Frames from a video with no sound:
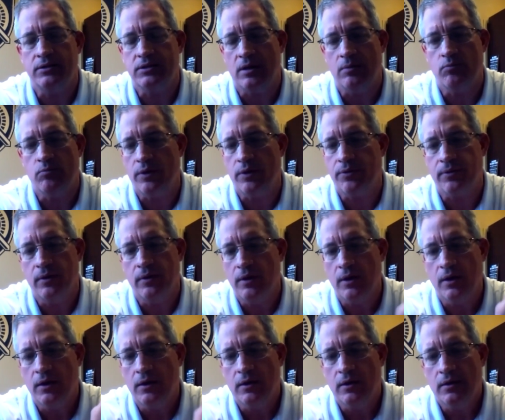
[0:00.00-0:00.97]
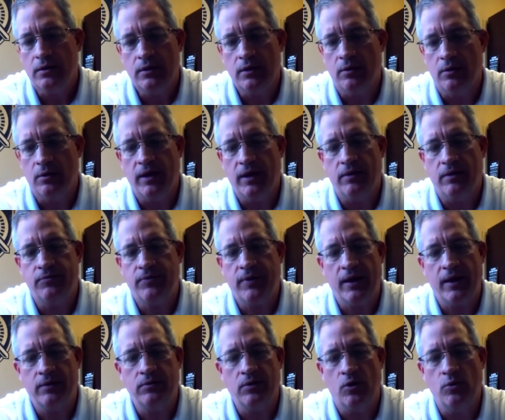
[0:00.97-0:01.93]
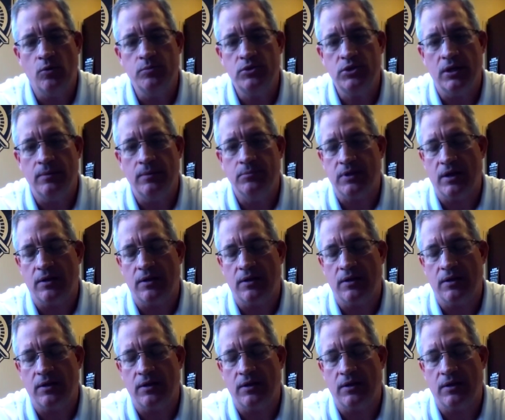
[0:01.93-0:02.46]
Some with, you know, may have had home gyms.